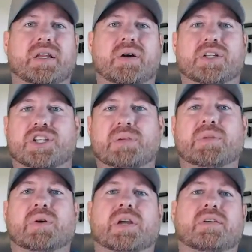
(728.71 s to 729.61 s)
a cheap
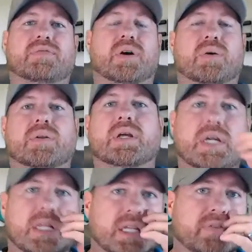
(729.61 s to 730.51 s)
Nokia phone
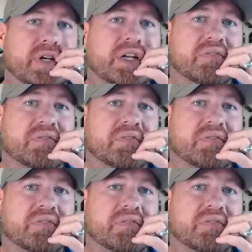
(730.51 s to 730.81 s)
living in